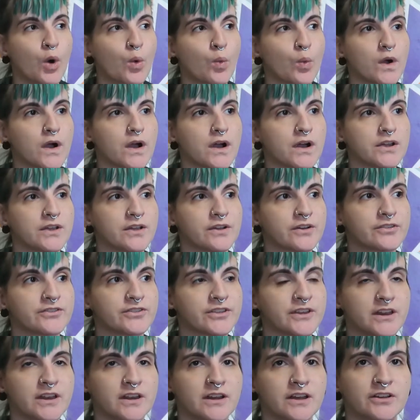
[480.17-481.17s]
where you're
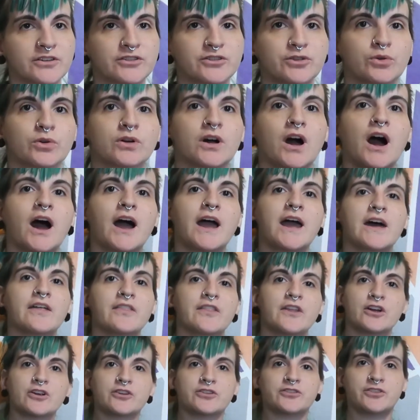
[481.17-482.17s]
sitting next to a guy and
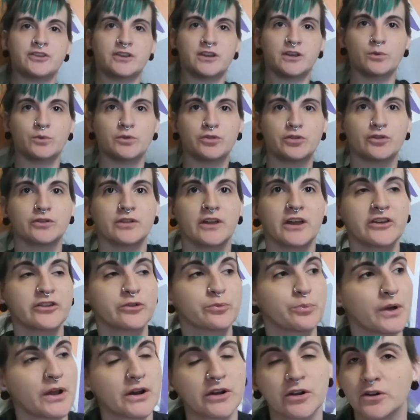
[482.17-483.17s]
they're sitting with their legs
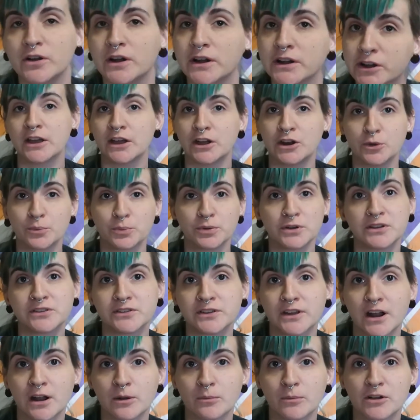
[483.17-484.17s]
spread and you're like, can you please
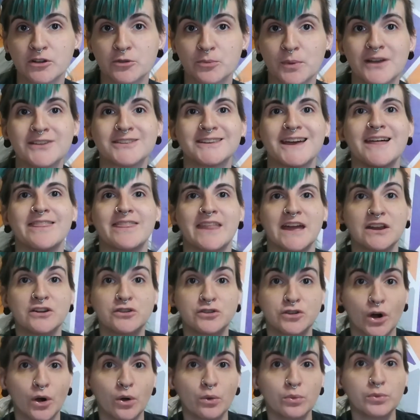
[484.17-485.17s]
get out of my space? And they
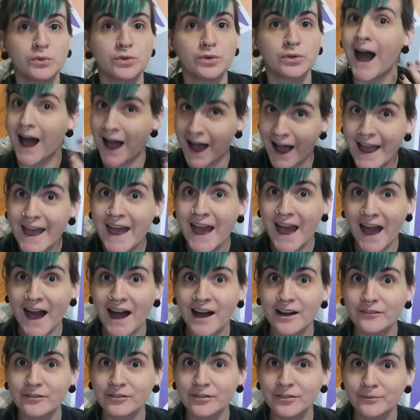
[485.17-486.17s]
don't? I
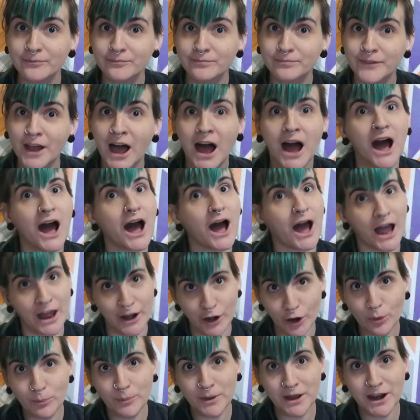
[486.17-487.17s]
have. I
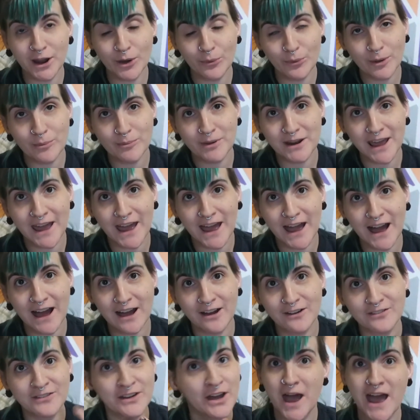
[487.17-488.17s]
know many women
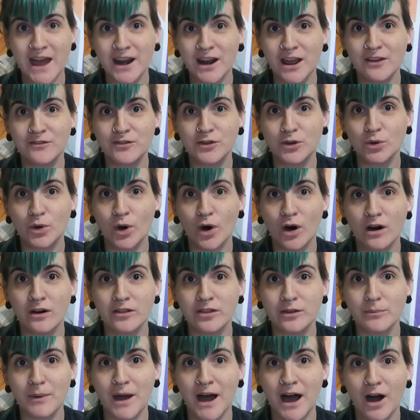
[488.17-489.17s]
have, and if you call
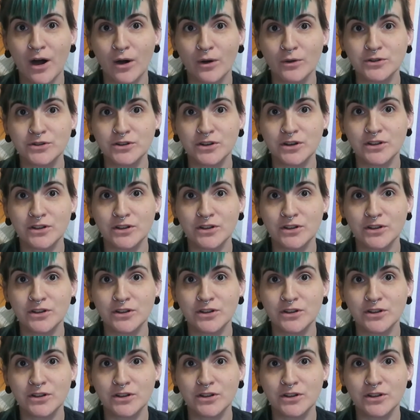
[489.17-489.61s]
them out,